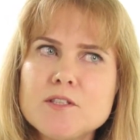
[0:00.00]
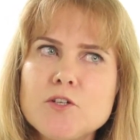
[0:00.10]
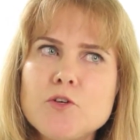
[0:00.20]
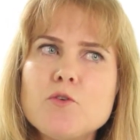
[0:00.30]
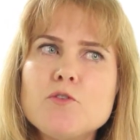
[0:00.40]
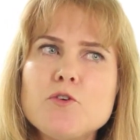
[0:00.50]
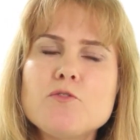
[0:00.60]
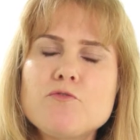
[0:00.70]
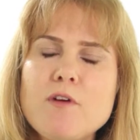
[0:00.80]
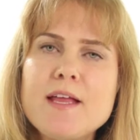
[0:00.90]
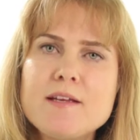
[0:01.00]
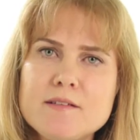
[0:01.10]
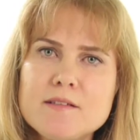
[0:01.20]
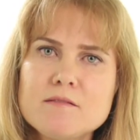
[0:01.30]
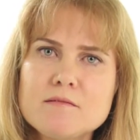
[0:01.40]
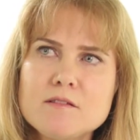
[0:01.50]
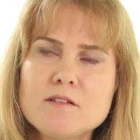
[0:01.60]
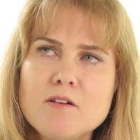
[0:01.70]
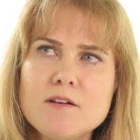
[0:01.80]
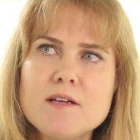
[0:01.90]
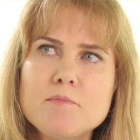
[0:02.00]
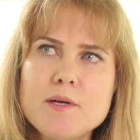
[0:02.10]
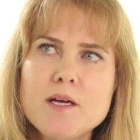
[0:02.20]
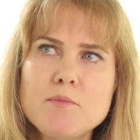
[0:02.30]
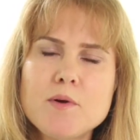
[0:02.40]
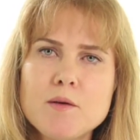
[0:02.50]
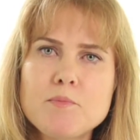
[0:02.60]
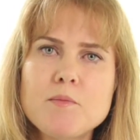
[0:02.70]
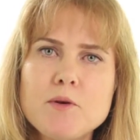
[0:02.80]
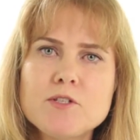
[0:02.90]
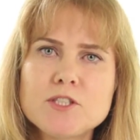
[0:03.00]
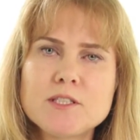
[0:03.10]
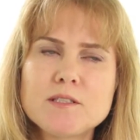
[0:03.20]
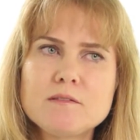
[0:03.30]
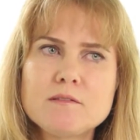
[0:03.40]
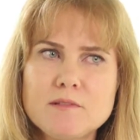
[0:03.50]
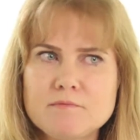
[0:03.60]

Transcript: your friend got a promotion,